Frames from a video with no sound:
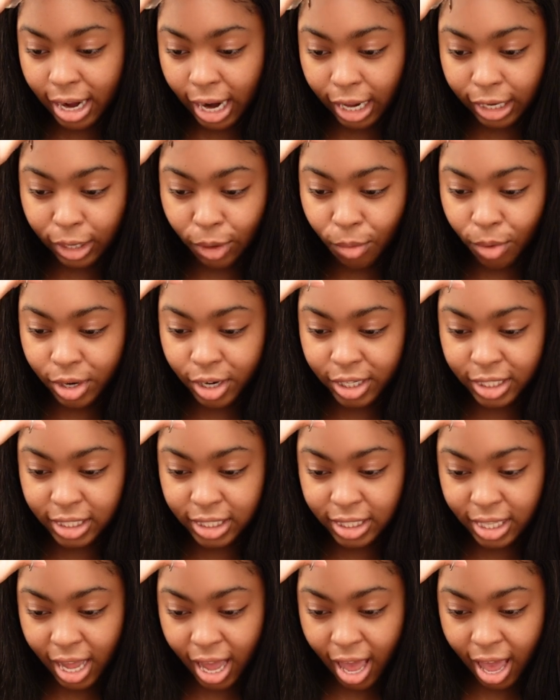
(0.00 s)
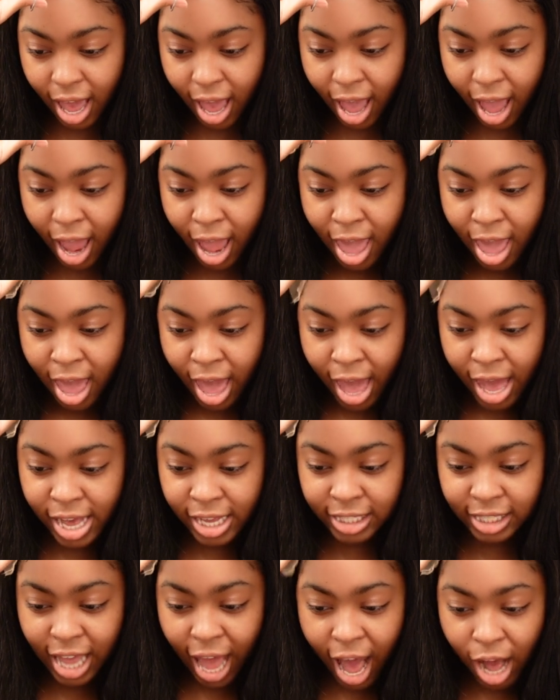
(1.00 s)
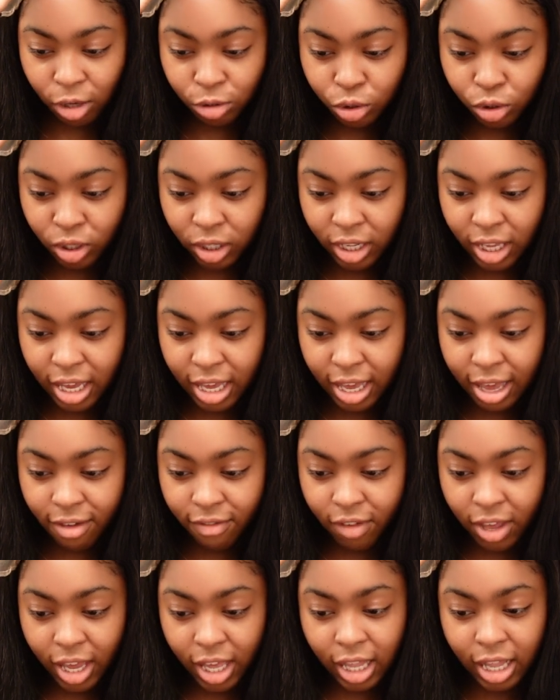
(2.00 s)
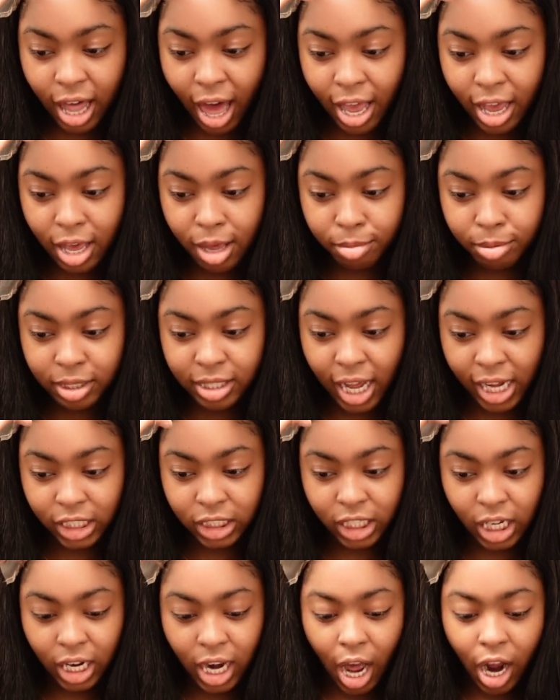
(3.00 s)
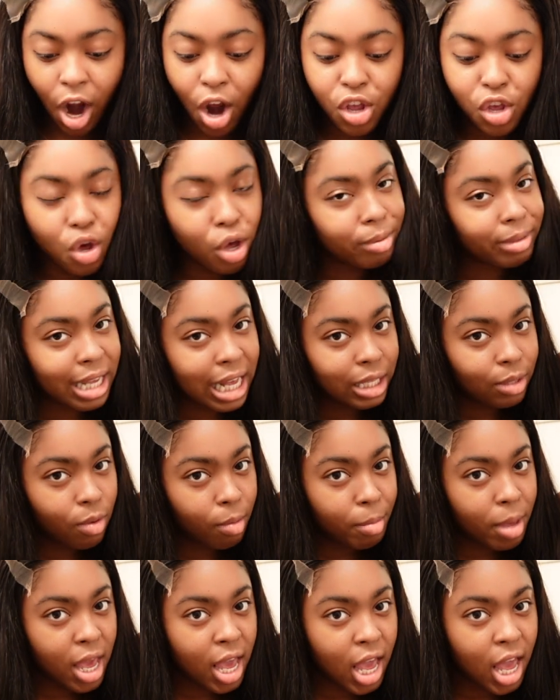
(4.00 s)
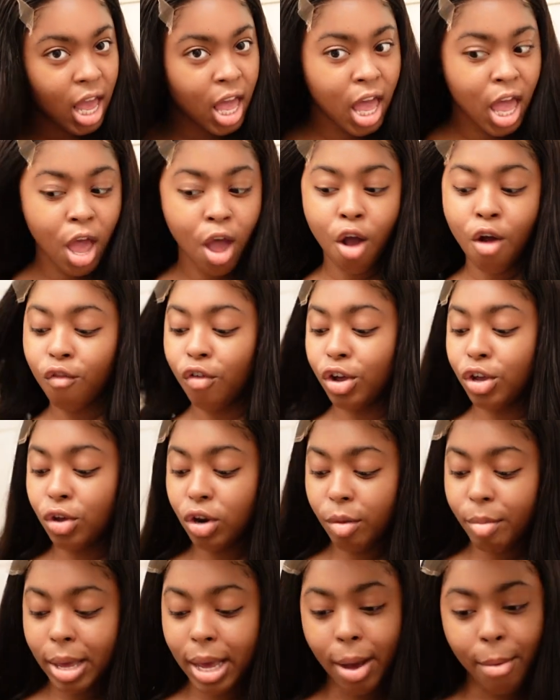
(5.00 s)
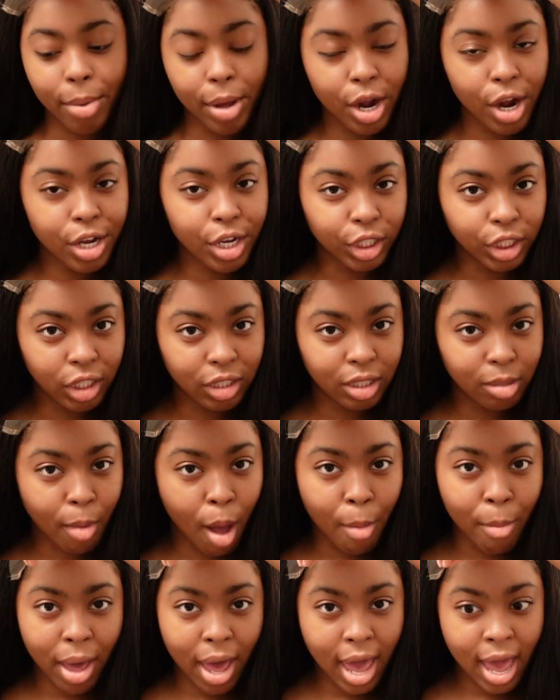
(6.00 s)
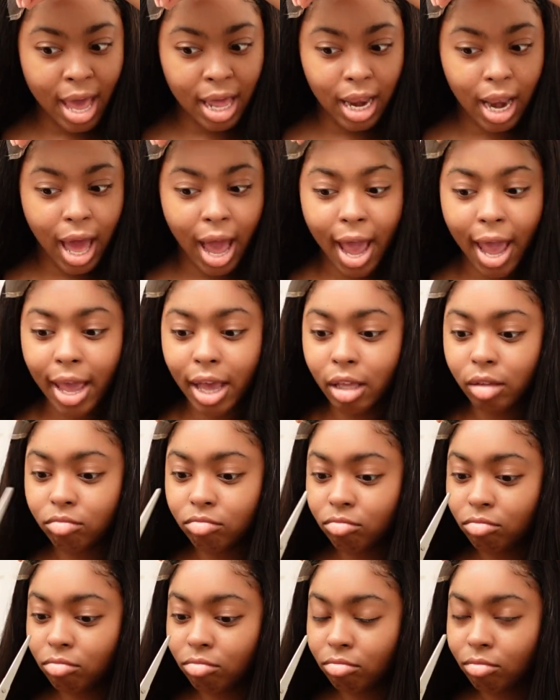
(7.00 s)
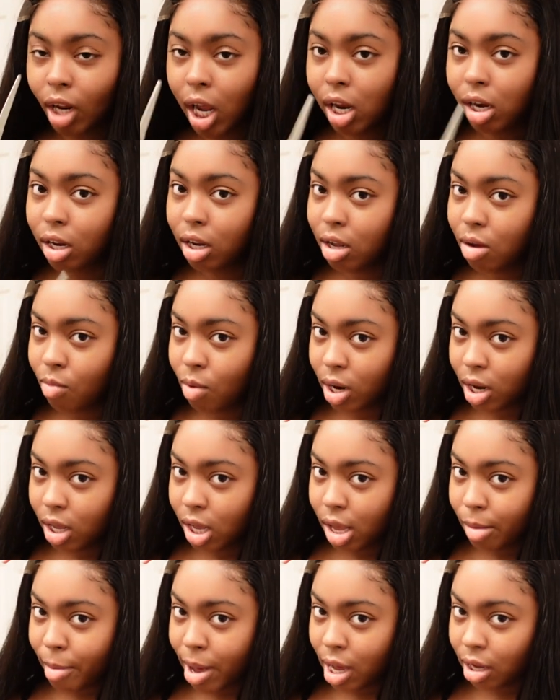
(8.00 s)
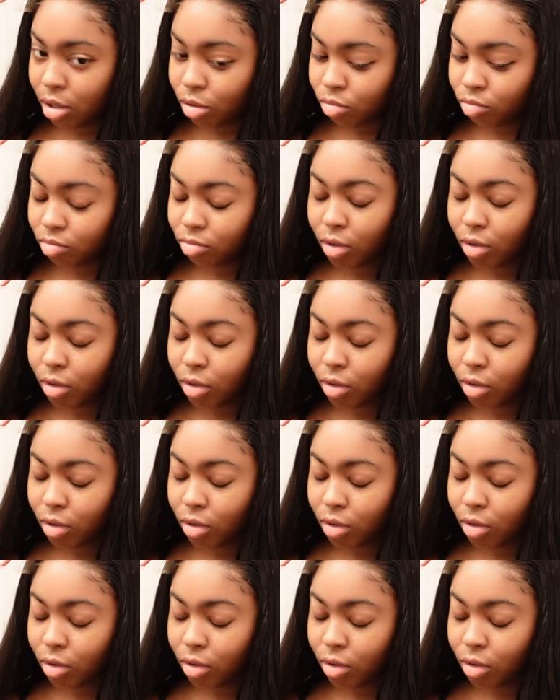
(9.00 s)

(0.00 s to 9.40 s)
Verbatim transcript: and I don't understand. It's actually giving like obsession. Like, are you obsessed with me? For you to be comparing yourself to my man, like, do you want to eat my